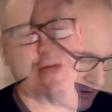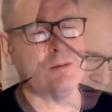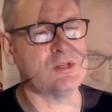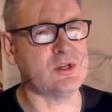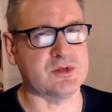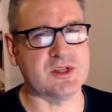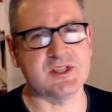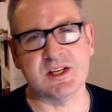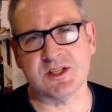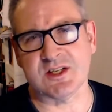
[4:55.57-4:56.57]
our
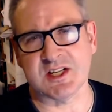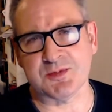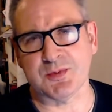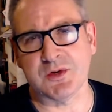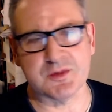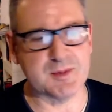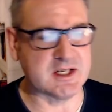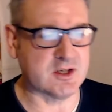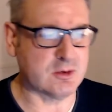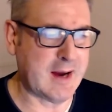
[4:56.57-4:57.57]
doctor's instincts prove to be
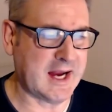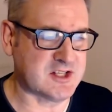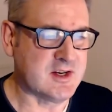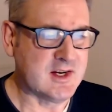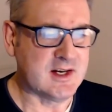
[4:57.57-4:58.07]
correct